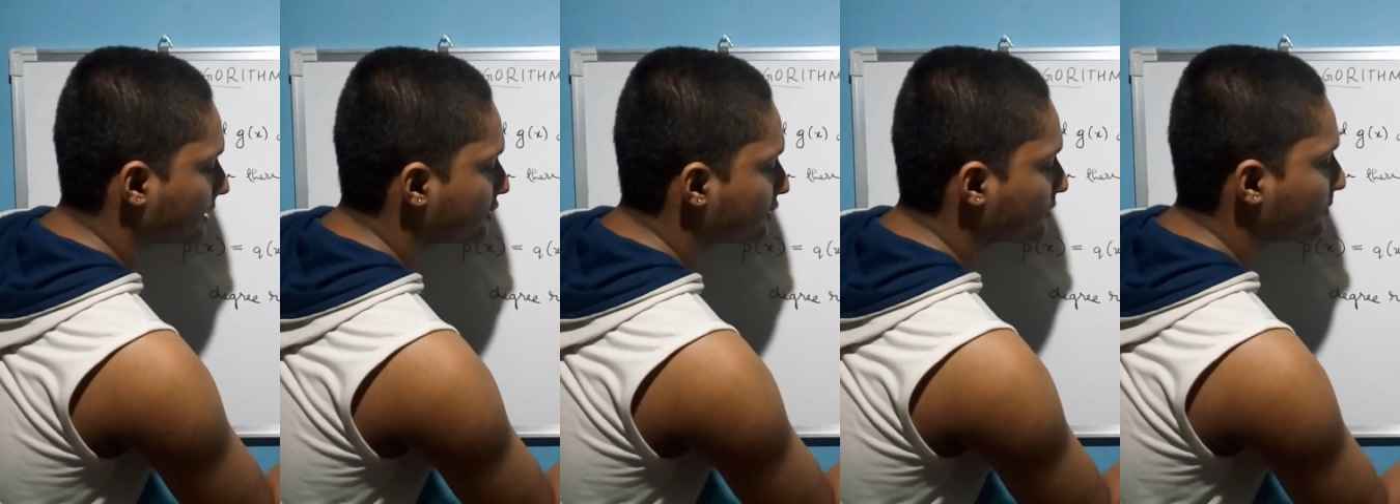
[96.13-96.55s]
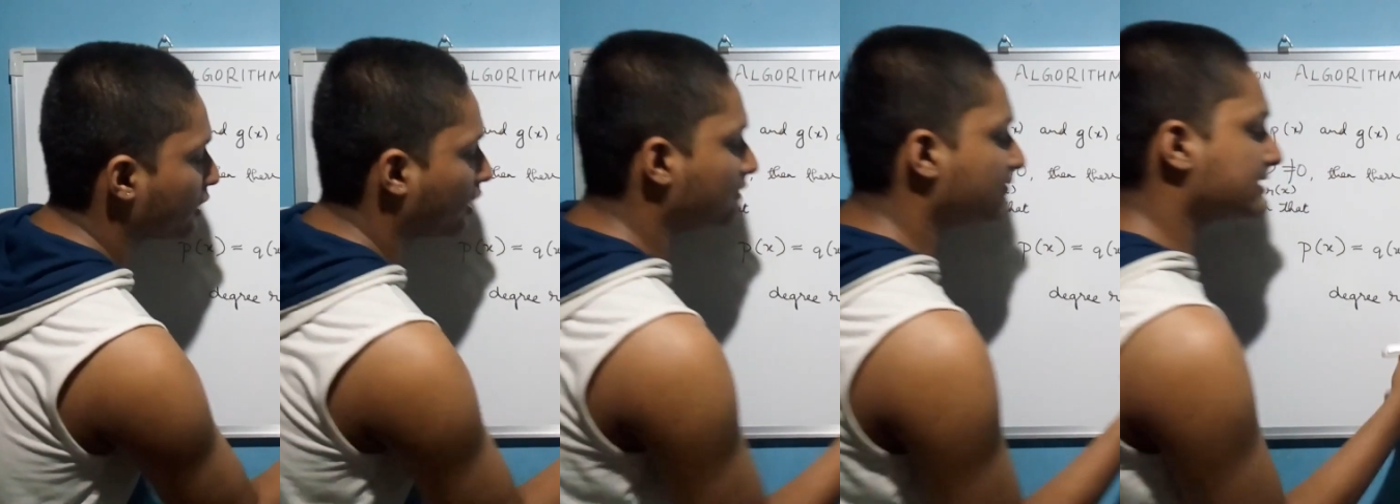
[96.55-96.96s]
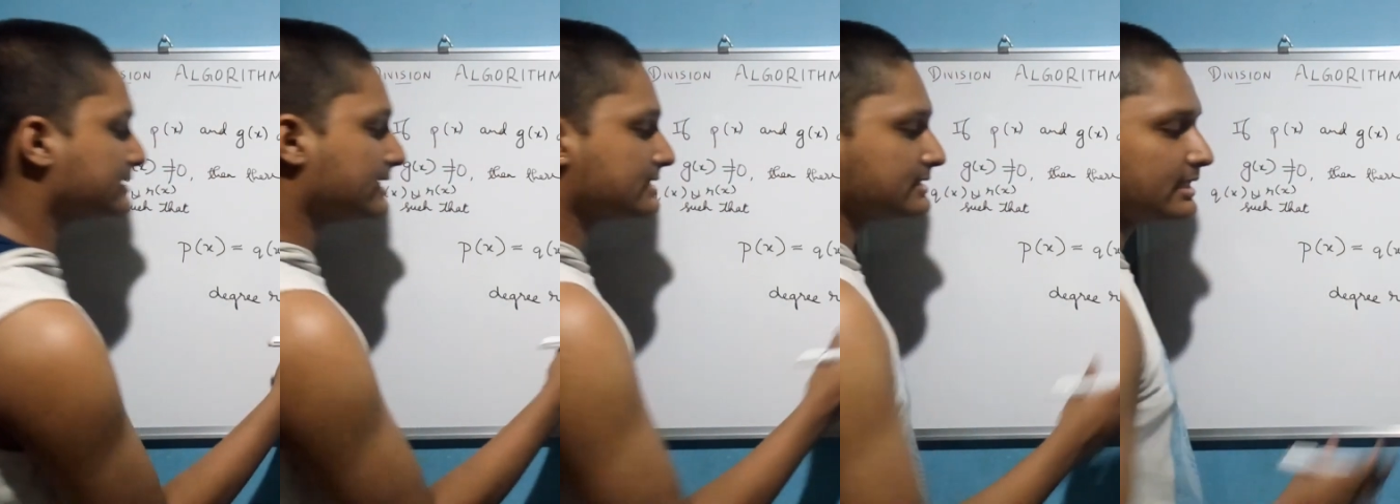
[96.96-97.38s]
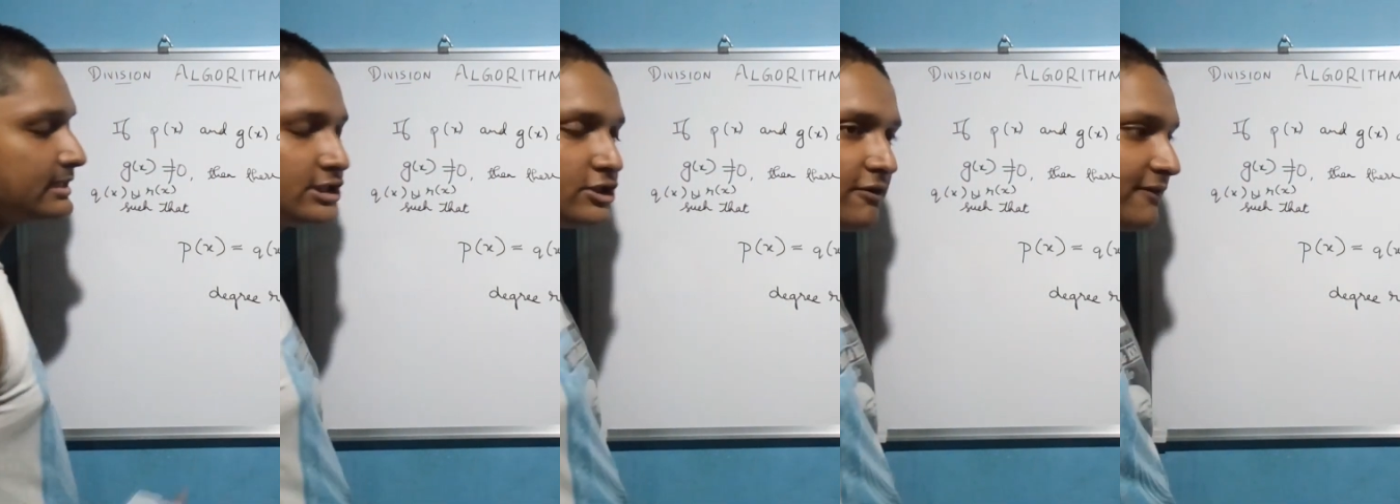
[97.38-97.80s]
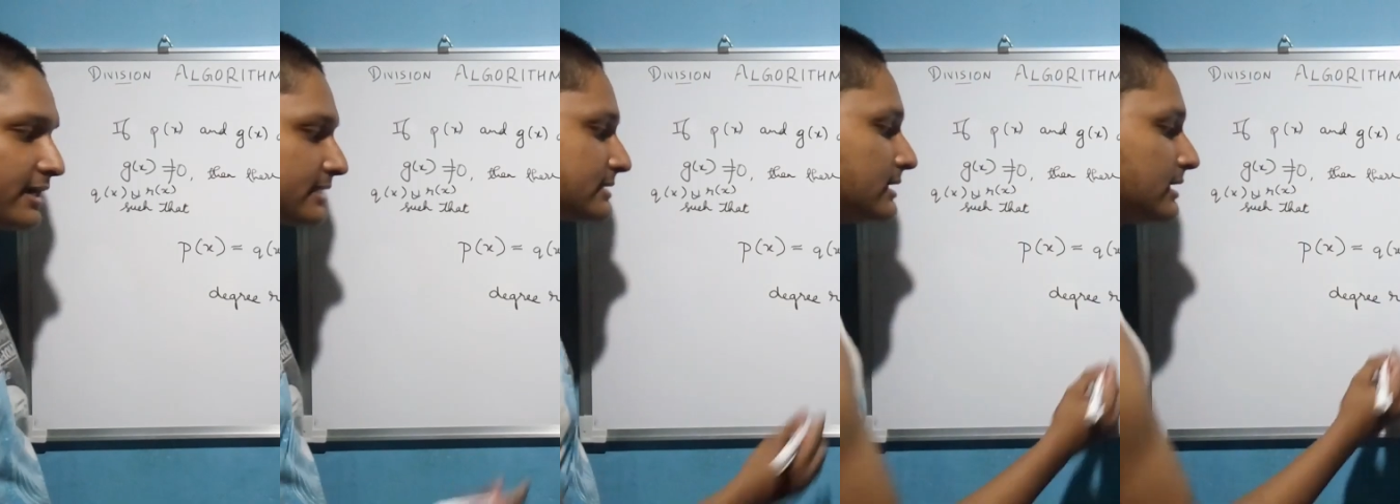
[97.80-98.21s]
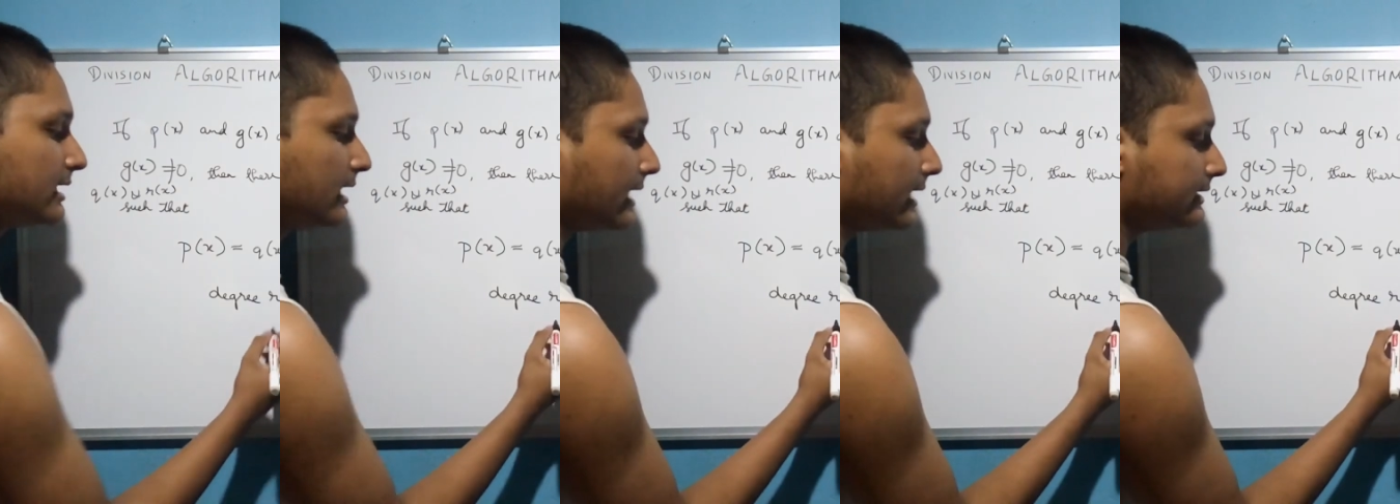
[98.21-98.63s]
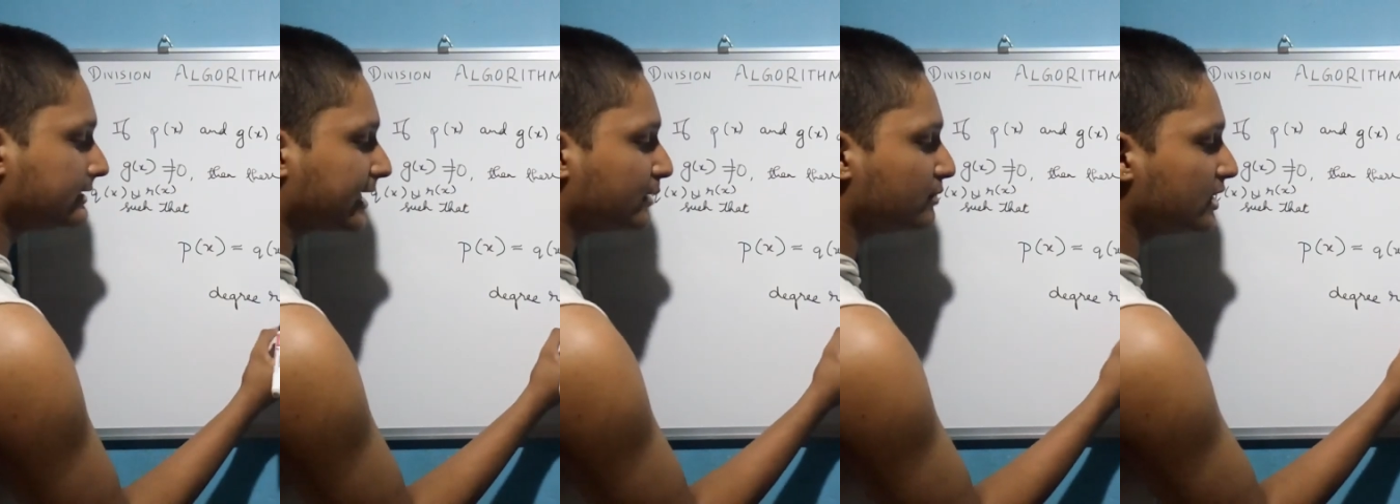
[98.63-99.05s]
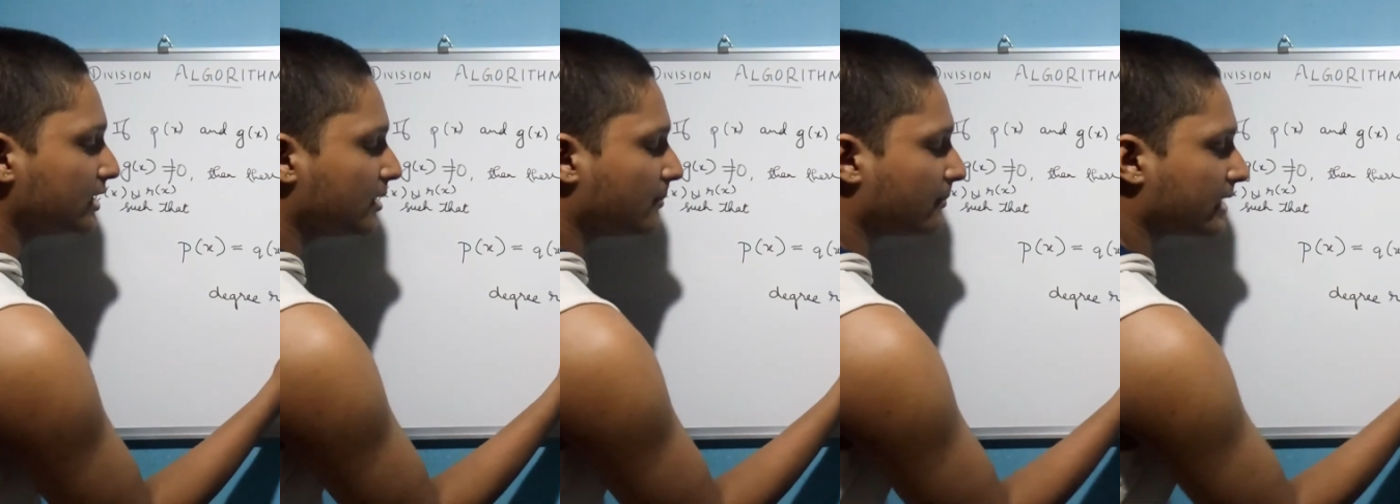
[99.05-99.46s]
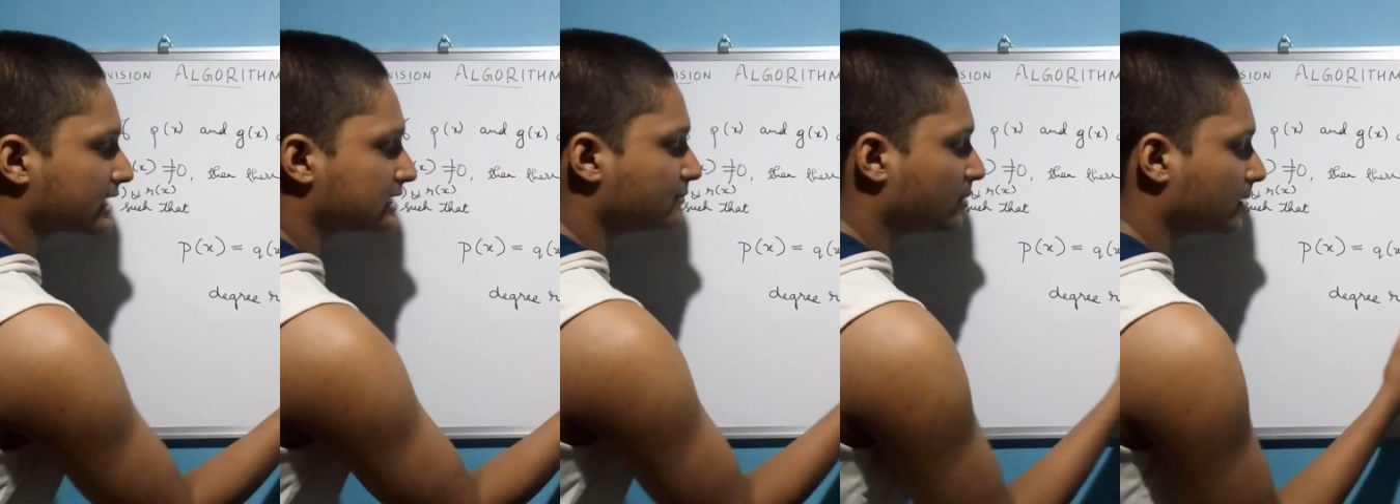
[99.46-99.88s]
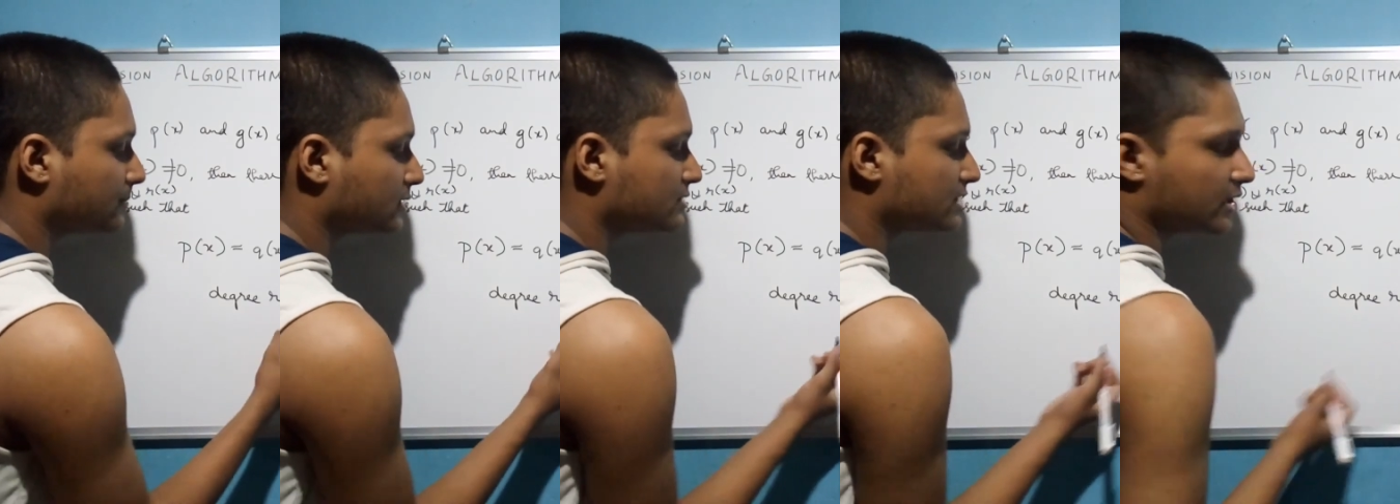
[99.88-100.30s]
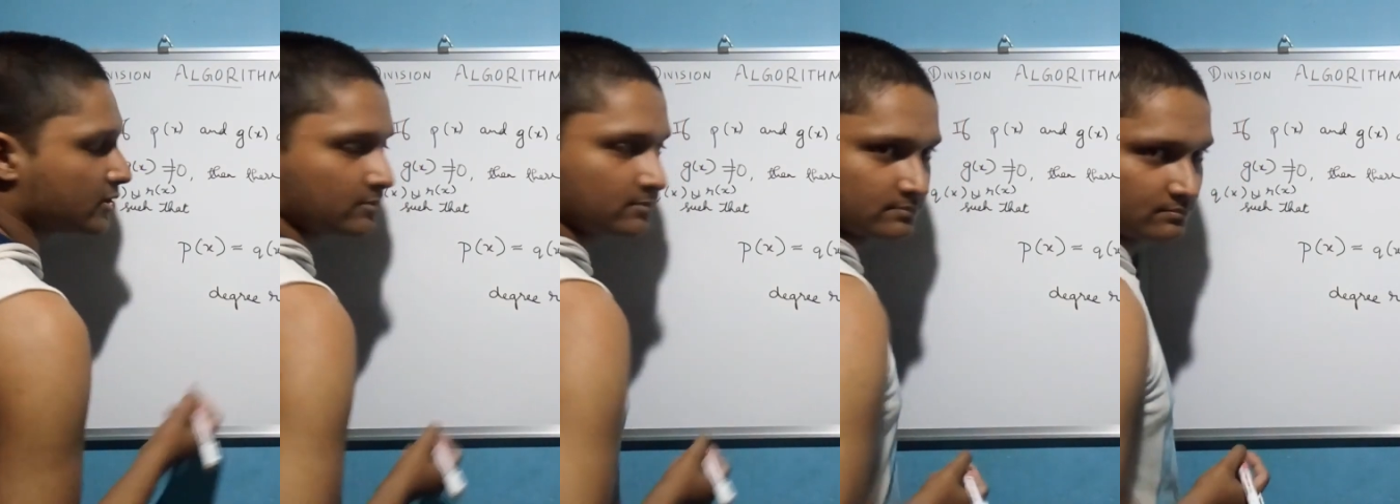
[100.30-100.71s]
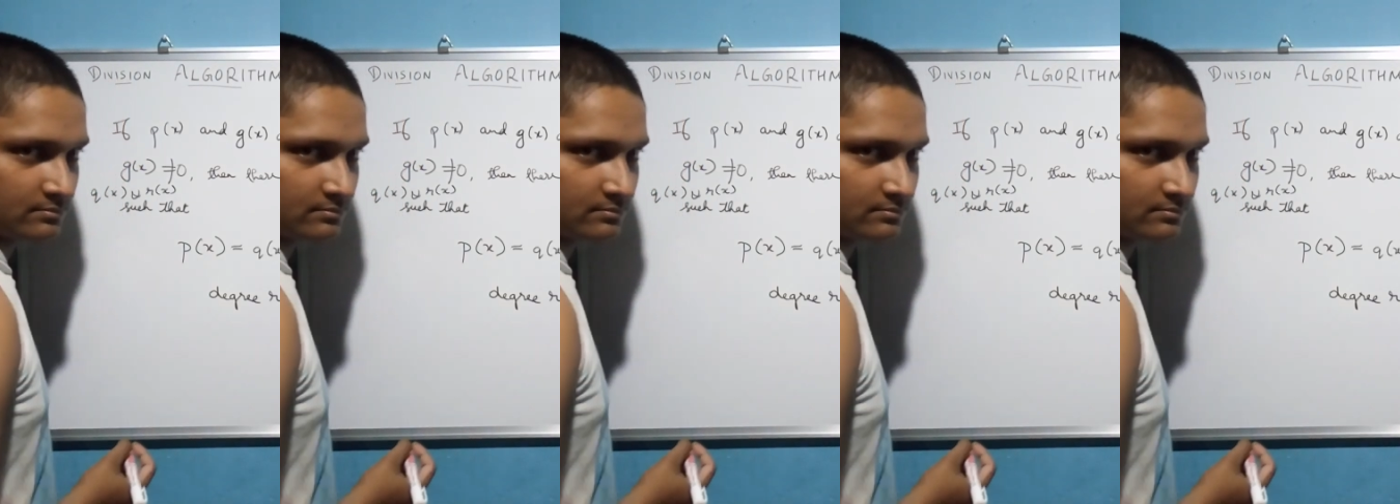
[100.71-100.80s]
It should be always less than g of x, and it can be minimum up to 0.